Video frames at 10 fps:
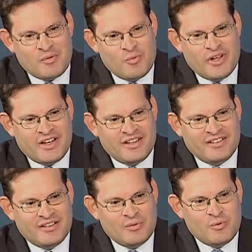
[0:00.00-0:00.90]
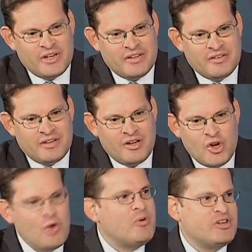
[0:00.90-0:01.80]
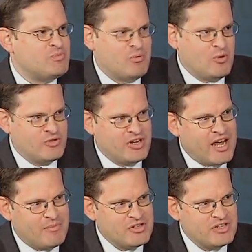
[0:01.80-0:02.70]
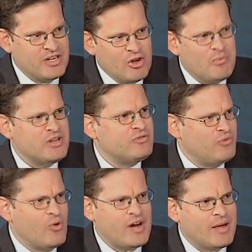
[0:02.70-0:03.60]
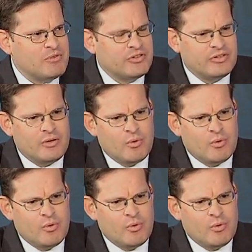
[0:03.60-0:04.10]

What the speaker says: When nobody's proposing amnesty, nobody's for amnesty.